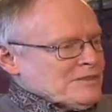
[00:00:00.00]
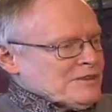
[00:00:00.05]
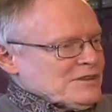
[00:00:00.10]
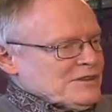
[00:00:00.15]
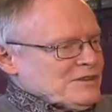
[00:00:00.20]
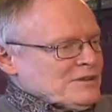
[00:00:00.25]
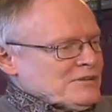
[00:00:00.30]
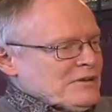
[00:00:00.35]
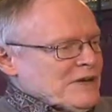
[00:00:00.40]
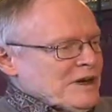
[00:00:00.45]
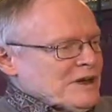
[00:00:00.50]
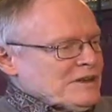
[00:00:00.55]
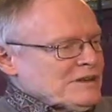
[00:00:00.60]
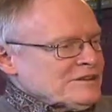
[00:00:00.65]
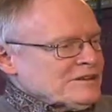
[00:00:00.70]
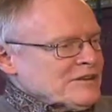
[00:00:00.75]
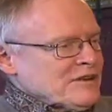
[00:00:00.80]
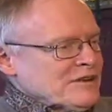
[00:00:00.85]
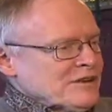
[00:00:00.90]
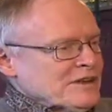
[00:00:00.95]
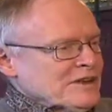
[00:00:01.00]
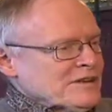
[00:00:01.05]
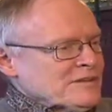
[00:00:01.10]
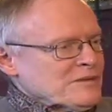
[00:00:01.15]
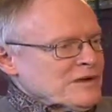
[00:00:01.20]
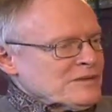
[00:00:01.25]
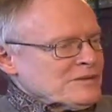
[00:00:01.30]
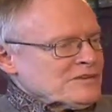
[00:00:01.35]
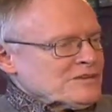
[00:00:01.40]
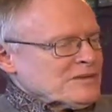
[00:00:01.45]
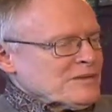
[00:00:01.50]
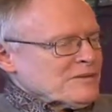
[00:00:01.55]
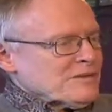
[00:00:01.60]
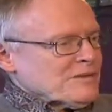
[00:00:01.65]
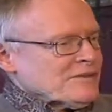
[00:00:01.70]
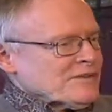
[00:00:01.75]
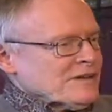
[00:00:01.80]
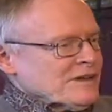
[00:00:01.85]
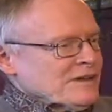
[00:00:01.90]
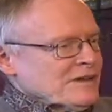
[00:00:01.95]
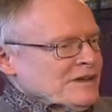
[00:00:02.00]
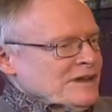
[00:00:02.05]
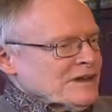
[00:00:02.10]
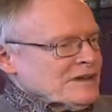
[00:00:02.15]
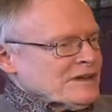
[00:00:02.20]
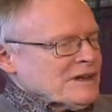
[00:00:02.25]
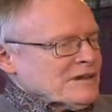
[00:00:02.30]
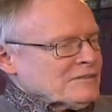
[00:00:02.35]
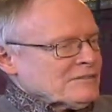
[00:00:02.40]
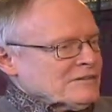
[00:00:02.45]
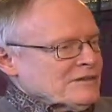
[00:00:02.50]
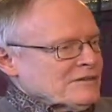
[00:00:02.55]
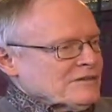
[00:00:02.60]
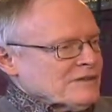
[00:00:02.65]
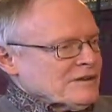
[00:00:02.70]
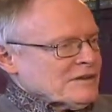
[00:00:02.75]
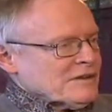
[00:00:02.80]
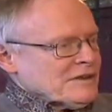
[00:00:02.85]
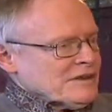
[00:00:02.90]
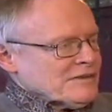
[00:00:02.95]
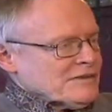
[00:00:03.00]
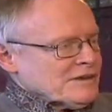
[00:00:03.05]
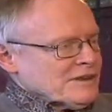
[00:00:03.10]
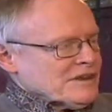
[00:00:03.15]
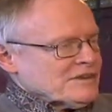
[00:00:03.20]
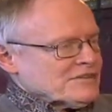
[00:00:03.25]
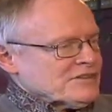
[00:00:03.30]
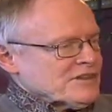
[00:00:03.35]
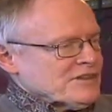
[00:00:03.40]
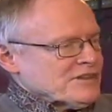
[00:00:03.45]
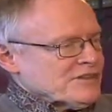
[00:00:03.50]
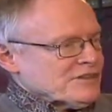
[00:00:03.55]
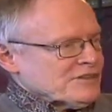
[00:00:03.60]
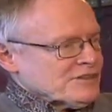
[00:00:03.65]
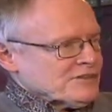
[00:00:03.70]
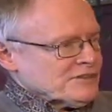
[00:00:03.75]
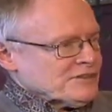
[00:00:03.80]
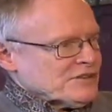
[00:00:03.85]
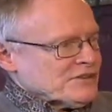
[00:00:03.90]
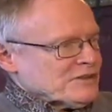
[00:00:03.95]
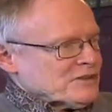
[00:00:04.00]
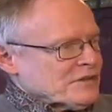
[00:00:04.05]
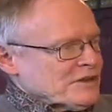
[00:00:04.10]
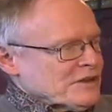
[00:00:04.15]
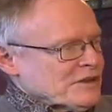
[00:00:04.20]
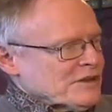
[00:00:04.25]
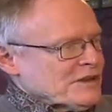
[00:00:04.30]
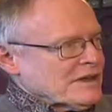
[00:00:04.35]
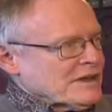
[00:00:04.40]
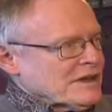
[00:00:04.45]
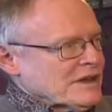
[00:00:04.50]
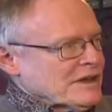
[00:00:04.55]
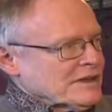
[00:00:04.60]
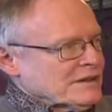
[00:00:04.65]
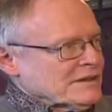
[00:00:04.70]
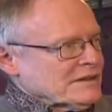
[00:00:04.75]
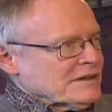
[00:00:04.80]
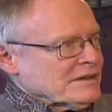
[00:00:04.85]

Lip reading: do you mind talking about a couple of things that you're still working on?